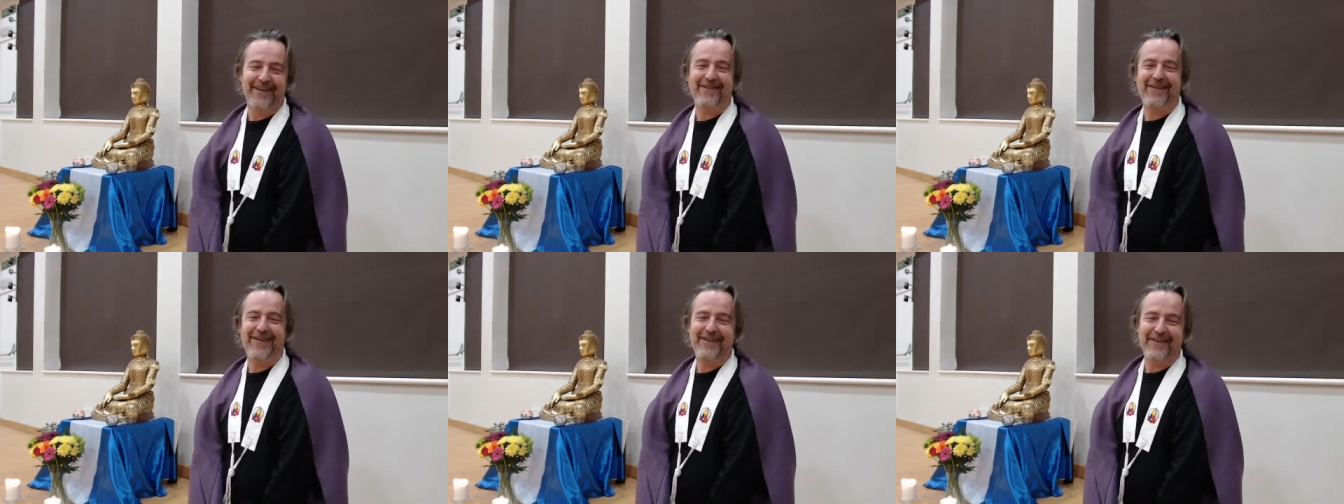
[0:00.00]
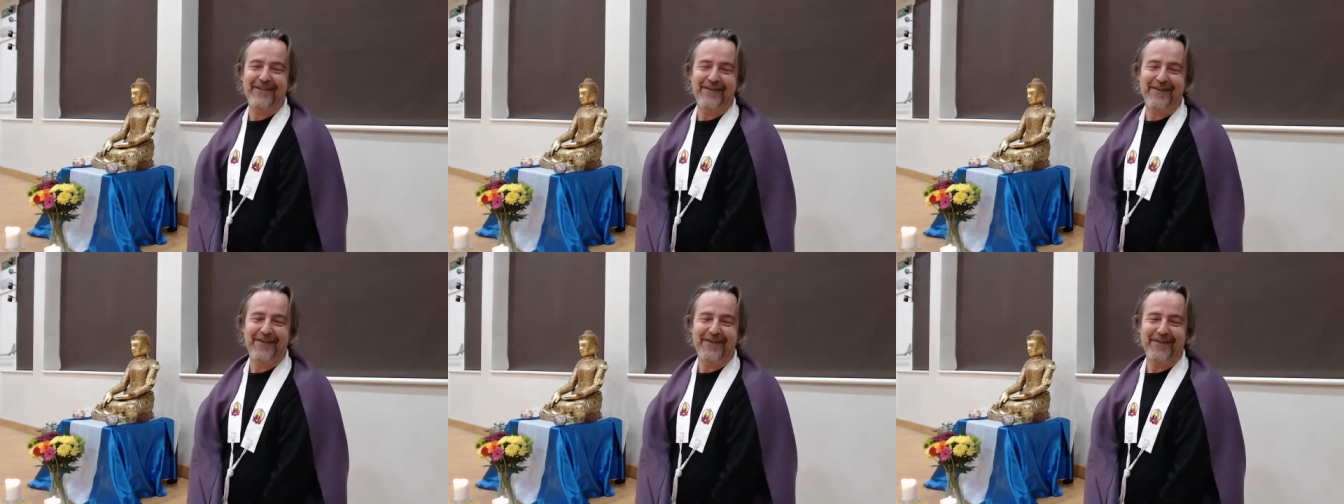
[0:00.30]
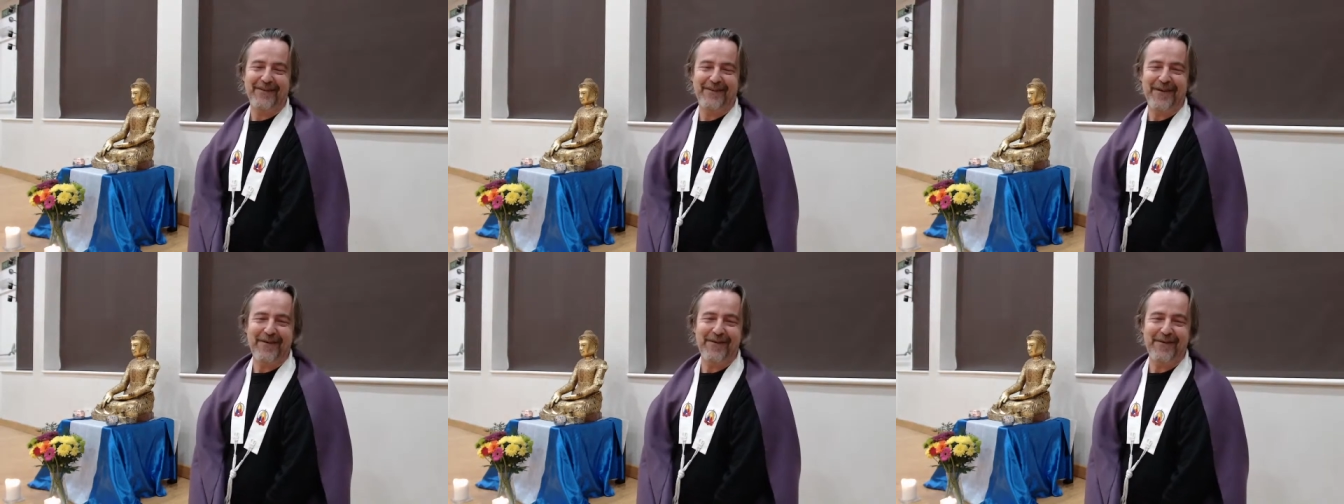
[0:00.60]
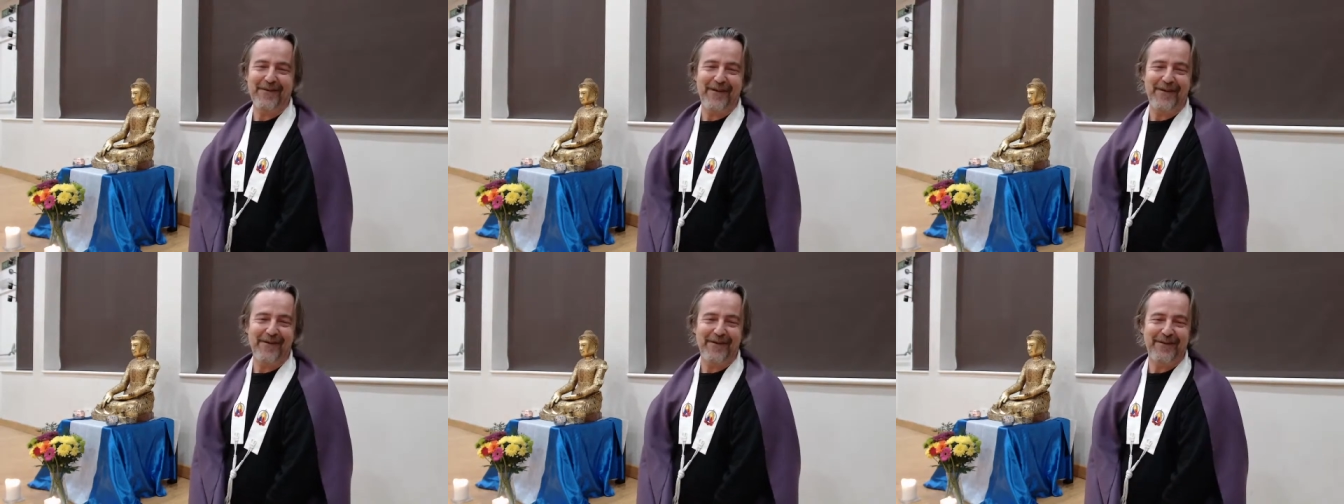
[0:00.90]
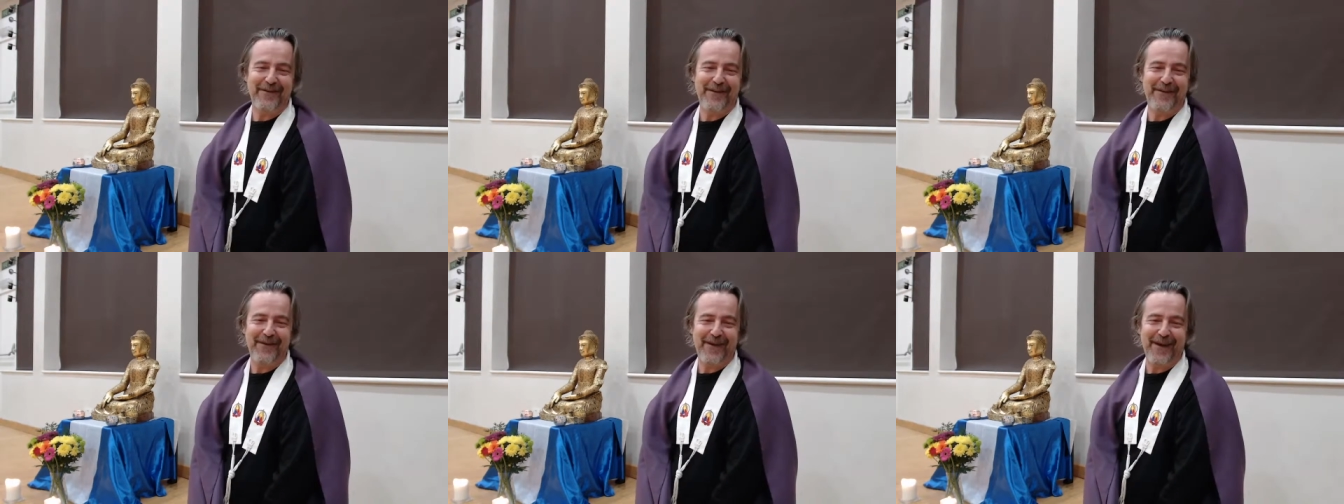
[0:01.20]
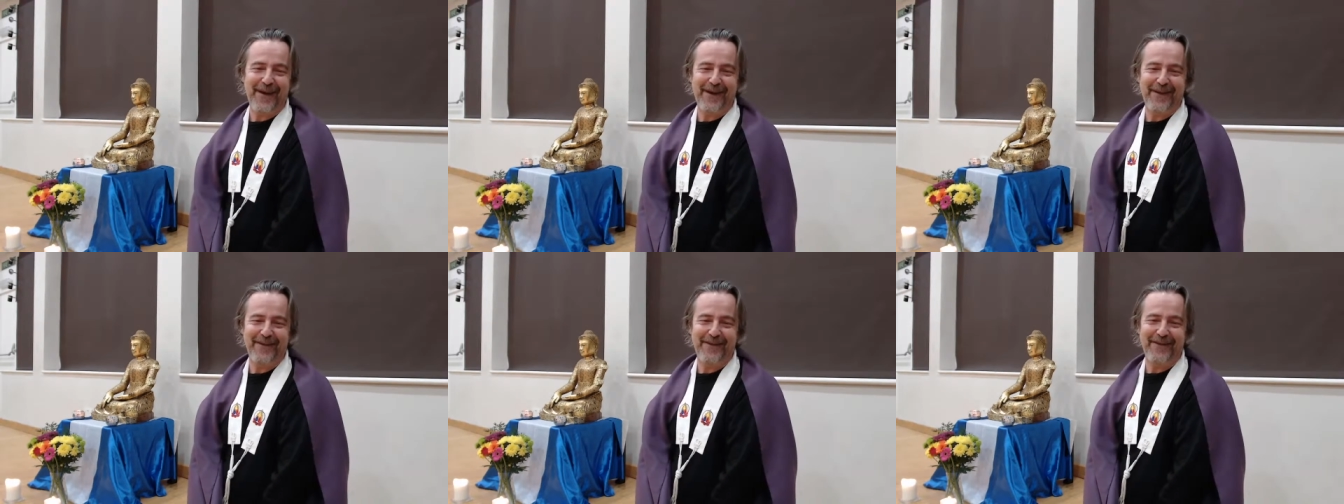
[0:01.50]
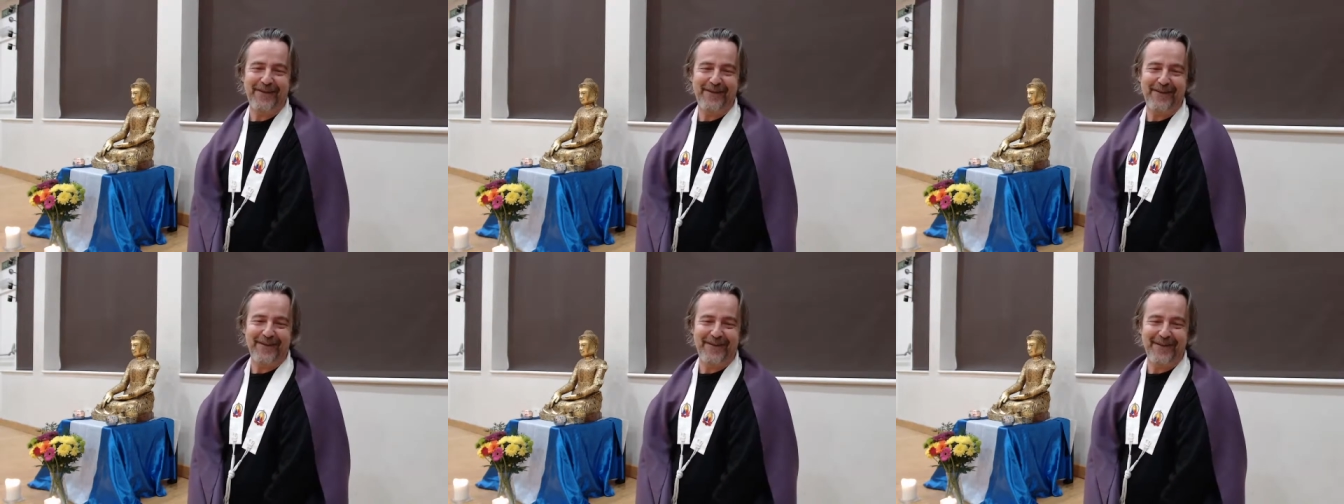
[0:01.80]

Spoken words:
Very difficult to know whether it's okay or not.